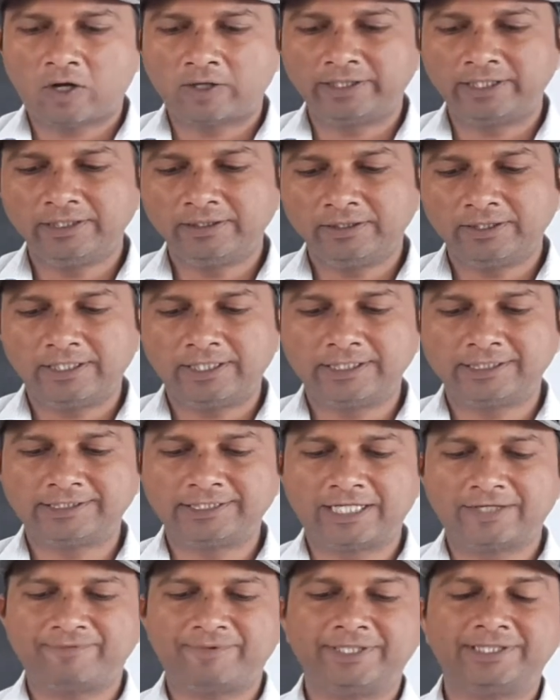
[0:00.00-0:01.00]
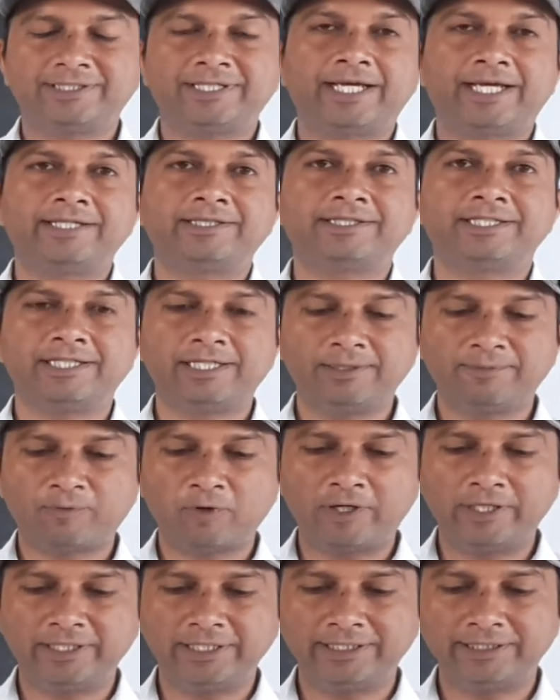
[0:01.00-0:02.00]
on the earth's surface, and third
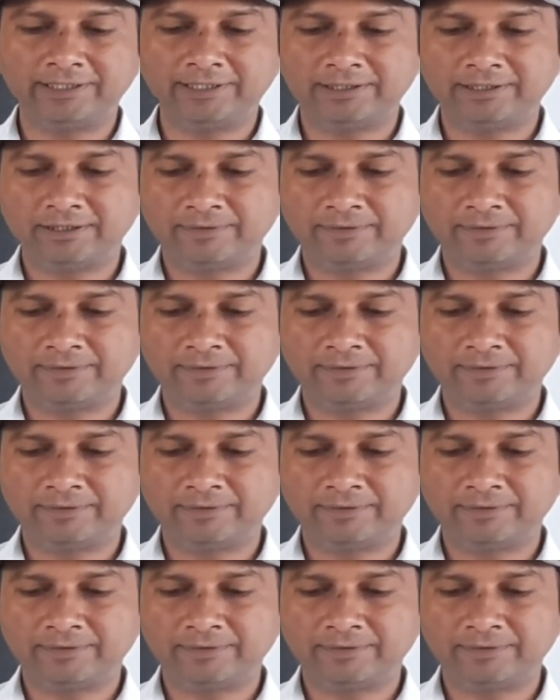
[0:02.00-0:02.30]
point is